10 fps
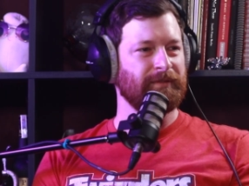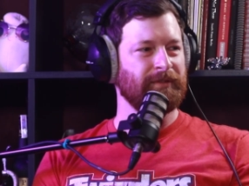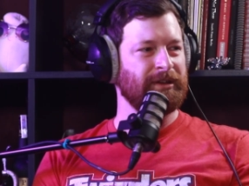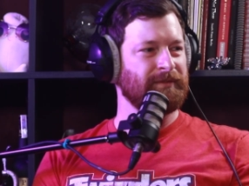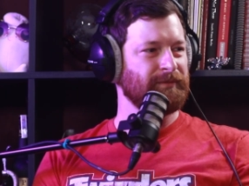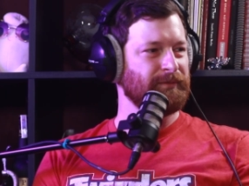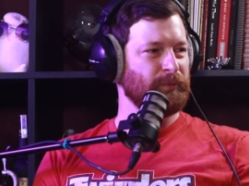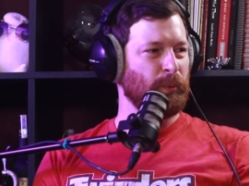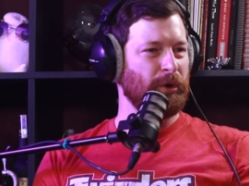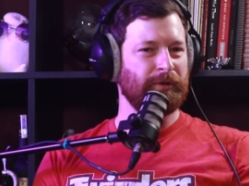like
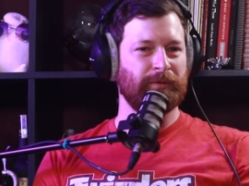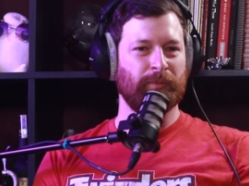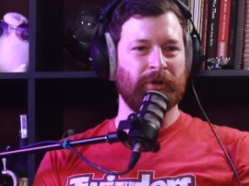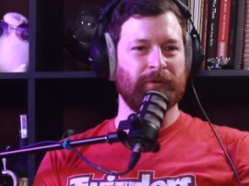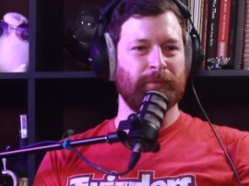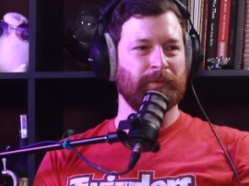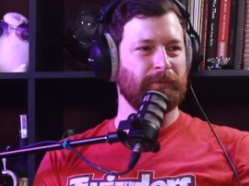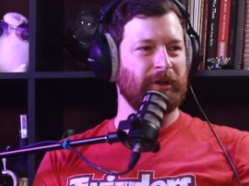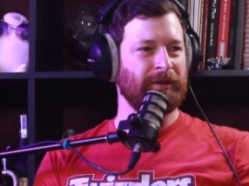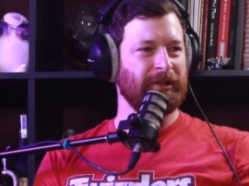what a what a
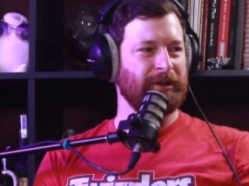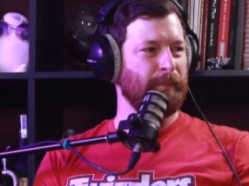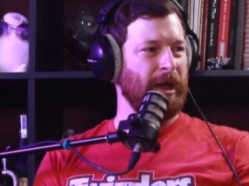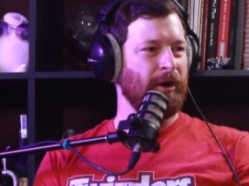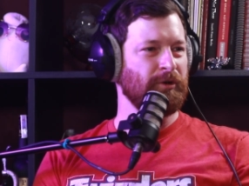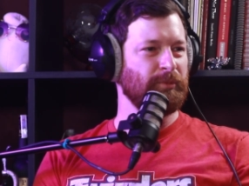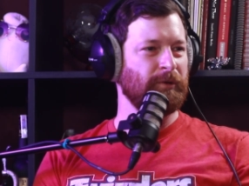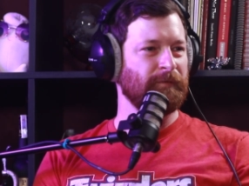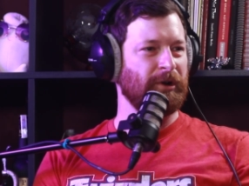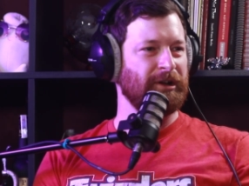kind of like a power
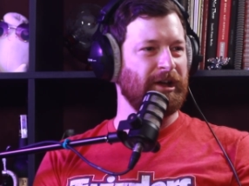move right now.